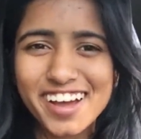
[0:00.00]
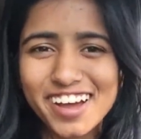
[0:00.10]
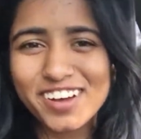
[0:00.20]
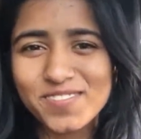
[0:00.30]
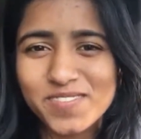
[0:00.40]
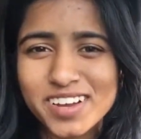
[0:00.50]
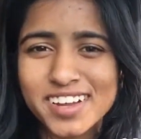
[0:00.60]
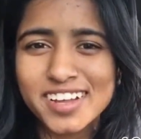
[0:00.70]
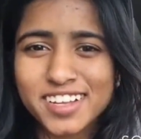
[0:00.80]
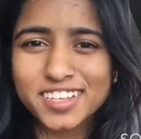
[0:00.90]
Um,
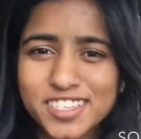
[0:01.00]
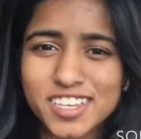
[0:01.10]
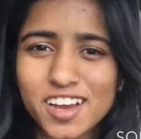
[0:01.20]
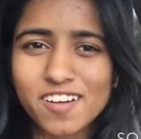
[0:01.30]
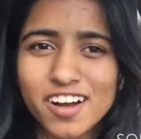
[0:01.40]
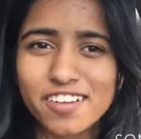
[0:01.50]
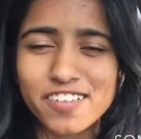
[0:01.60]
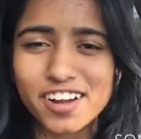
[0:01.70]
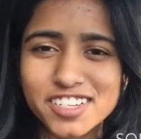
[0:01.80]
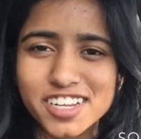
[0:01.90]
so I
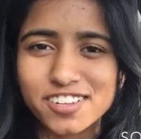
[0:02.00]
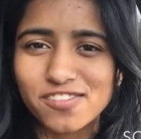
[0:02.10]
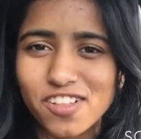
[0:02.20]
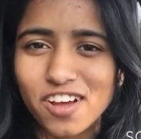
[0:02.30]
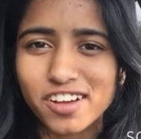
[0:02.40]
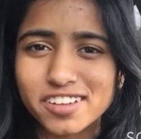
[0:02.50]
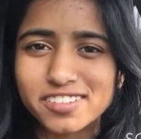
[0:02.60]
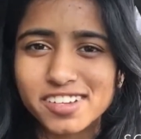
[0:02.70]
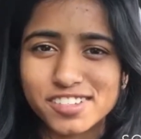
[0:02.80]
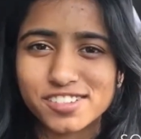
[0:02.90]
forgot to end the vlog
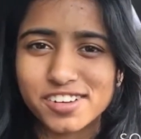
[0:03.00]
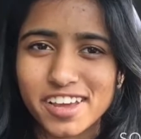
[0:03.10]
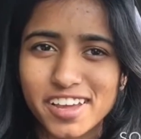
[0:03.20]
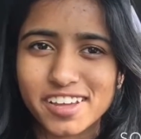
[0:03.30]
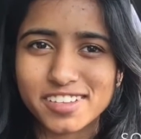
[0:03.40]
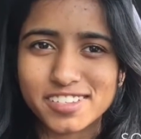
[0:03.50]
yesterday,